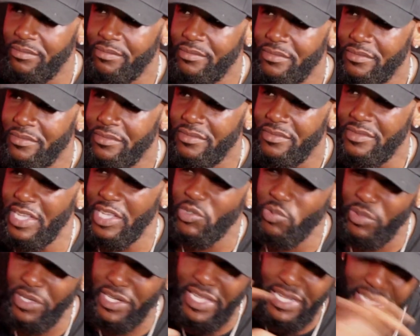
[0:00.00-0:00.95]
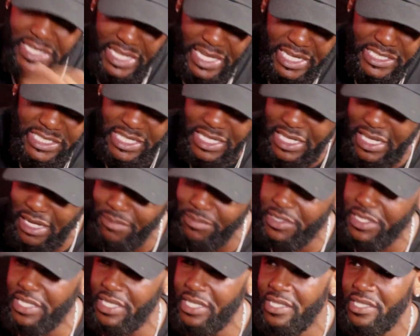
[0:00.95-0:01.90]
you. That's where the addiction
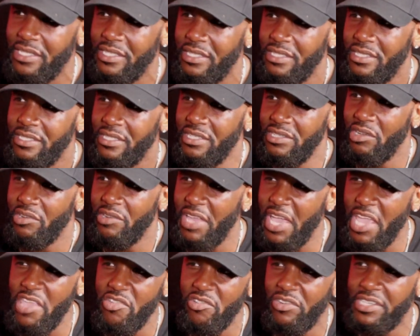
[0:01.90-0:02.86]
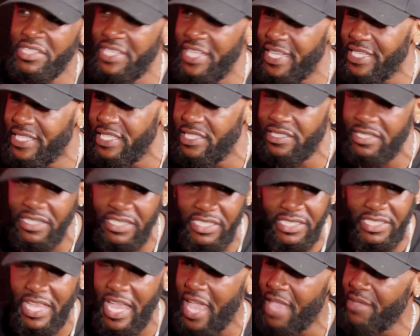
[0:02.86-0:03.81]
comes in. Now you're addicted
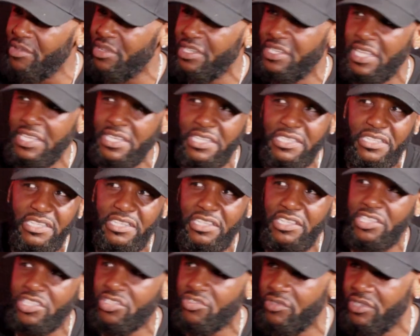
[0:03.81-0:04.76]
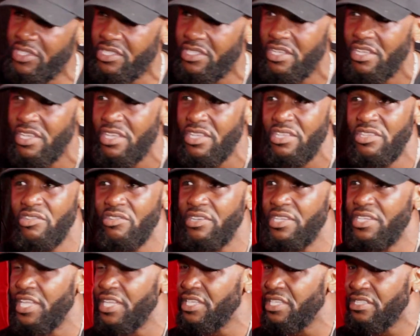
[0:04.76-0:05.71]
to this game. You're addicted to these streets.
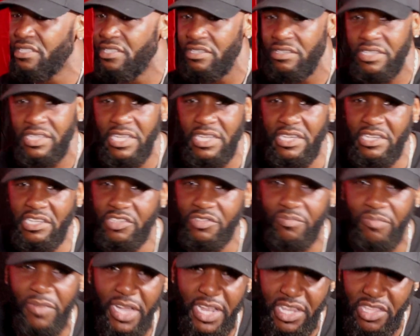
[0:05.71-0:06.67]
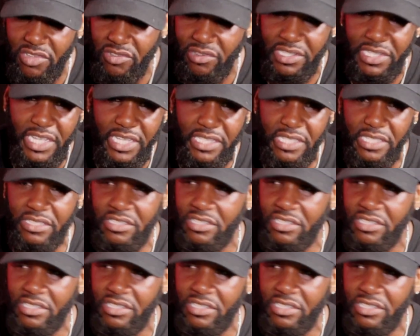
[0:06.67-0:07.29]
You're addicted to getting this money. You're addicted